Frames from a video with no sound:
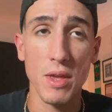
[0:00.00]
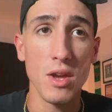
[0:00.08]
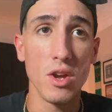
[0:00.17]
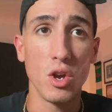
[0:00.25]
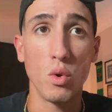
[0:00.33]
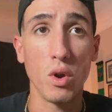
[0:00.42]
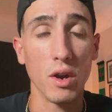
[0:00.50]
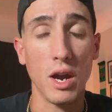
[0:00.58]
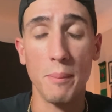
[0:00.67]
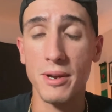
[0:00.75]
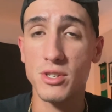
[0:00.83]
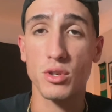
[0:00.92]
who are
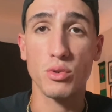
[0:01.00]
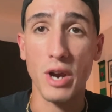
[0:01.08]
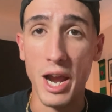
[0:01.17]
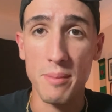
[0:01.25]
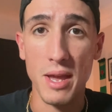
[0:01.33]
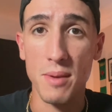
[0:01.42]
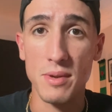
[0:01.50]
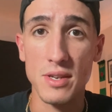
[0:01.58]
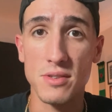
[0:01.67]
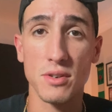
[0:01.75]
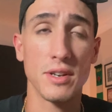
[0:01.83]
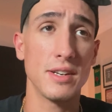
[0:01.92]
a bunch of
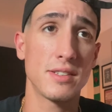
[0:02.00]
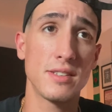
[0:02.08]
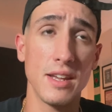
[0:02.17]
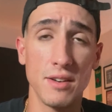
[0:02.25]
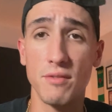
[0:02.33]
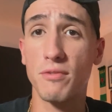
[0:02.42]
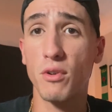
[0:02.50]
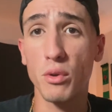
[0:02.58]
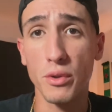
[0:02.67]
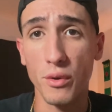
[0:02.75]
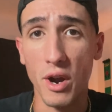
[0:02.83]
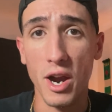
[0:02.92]
crybabies who are going to sit and fold
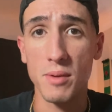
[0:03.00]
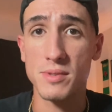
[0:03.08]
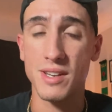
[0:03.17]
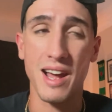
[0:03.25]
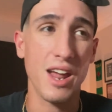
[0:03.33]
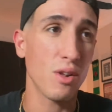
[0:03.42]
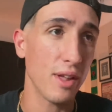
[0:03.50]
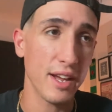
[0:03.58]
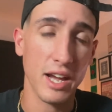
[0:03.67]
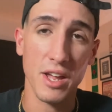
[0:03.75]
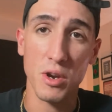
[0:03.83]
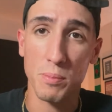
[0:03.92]
their arms and I don't like
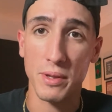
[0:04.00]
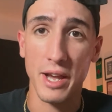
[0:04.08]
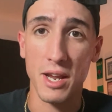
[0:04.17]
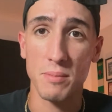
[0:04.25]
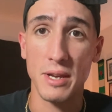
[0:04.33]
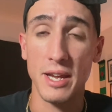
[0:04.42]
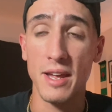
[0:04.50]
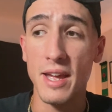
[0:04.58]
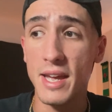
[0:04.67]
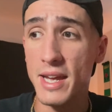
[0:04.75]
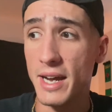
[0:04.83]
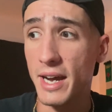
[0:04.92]
how you're playing me,
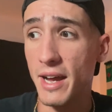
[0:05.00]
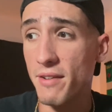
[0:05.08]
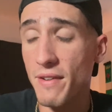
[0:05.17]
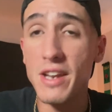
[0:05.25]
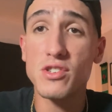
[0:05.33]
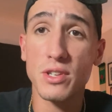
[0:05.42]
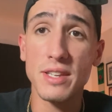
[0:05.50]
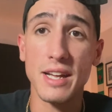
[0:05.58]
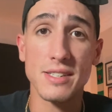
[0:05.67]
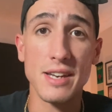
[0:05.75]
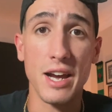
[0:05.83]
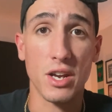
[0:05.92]
eventually
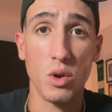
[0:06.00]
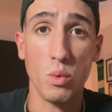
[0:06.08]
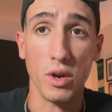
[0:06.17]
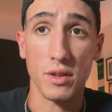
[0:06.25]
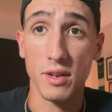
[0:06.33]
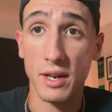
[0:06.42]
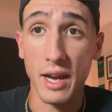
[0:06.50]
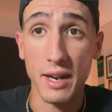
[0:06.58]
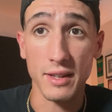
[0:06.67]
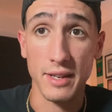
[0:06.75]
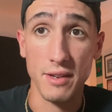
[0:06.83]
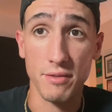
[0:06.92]
that's not going to work. They're going to
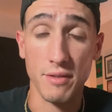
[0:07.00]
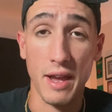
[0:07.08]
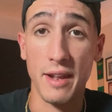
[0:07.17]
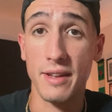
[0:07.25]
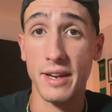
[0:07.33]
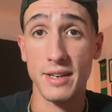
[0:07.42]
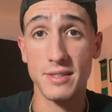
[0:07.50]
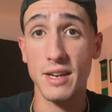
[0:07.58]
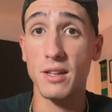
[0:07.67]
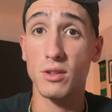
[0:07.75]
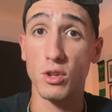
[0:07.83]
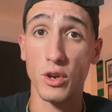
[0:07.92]
leave. And like I
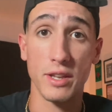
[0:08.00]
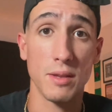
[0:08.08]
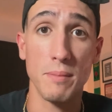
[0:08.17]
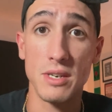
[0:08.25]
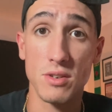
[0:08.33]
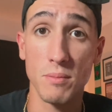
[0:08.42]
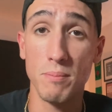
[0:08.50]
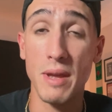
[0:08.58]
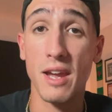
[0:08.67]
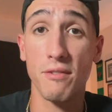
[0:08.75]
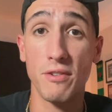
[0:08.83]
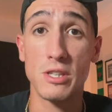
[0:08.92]
said, look at the
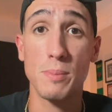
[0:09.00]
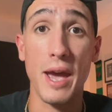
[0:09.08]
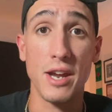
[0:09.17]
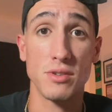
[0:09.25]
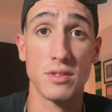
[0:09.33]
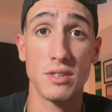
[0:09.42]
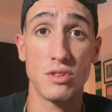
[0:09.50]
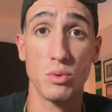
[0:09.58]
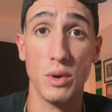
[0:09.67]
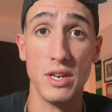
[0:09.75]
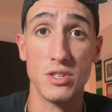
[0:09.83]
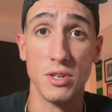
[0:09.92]
Minkah Fitzpatrick
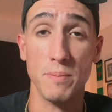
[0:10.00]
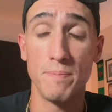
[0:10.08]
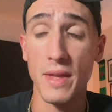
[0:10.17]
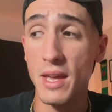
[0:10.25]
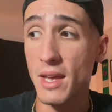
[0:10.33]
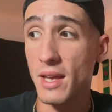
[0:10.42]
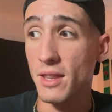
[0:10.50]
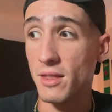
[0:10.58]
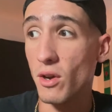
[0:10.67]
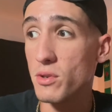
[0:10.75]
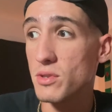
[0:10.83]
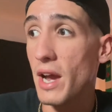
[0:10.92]
situation.
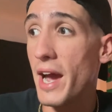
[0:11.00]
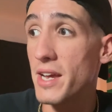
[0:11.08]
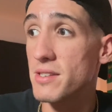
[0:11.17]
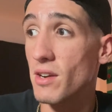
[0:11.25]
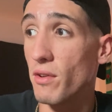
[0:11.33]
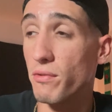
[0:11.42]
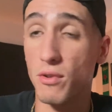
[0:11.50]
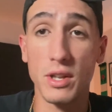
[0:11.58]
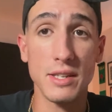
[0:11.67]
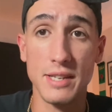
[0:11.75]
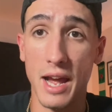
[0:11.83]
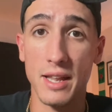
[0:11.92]
Those guys are full
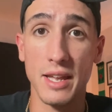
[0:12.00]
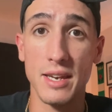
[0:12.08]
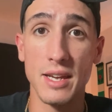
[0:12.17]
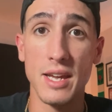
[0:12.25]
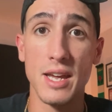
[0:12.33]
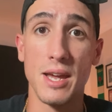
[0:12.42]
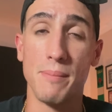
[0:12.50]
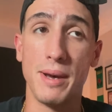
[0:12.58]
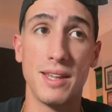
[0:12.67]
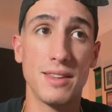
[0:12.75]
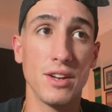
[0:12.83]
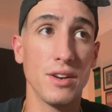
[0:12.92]
of talent,
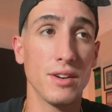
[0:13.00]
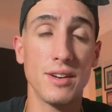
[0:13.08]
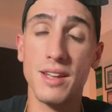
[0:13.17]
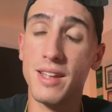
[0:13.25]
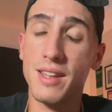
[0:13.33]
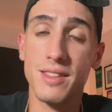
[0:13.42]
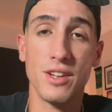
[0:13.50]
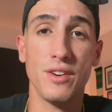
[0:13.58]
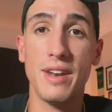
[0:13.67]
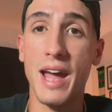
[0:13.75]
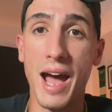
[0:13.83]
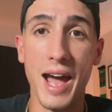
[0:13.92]
but they're
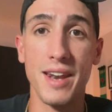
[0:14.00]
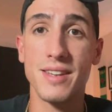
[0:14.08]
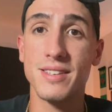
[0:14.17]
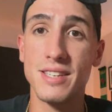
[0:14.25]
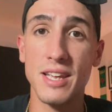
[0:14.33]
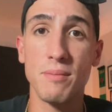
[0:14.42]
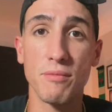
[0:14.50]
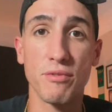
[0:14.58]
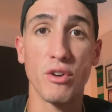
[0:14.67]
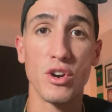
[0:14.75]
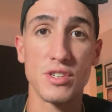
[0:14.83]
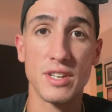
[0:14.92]
not team
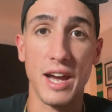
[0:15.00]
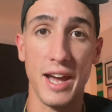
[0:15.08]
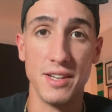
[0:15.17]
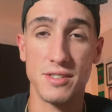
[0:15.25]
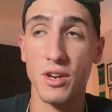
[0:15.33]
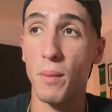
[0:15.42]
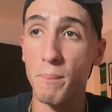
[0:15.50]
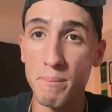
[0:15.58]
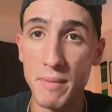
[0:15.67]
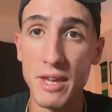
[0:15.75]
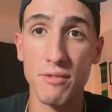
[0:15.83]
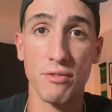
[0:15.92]
first guys. They're
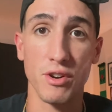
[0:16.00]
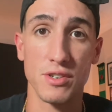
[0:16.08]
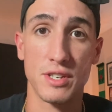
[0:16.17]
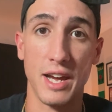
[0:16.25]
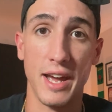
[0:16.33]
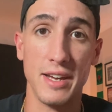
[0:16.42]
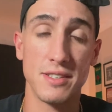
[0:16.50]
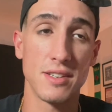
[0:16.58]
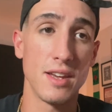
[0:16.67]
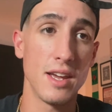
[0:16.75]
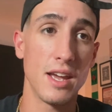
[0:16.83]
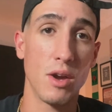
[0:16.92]
me first guys.
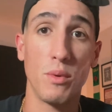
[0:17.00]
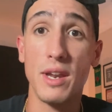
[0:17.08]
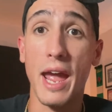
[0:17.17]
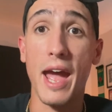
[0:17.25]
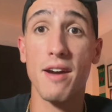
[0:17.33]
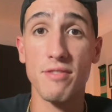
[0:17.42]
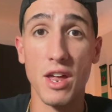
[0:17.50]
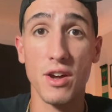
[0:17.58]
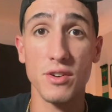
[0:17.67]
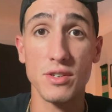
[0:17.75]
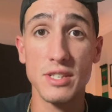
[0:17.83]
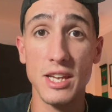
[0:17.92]
And when you have that on
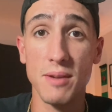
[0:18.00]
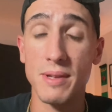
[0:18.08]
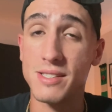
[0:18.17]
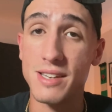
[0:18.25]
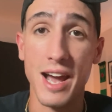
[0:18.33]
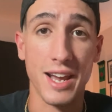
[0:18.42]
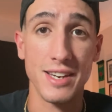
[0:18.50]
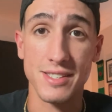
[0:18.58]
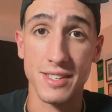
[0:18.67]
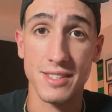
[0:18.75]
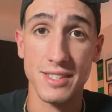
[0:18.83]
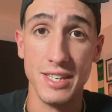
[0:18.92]
your team, it's not going to
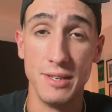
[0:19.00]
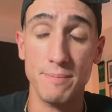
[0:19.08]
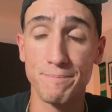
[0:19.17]
succeed.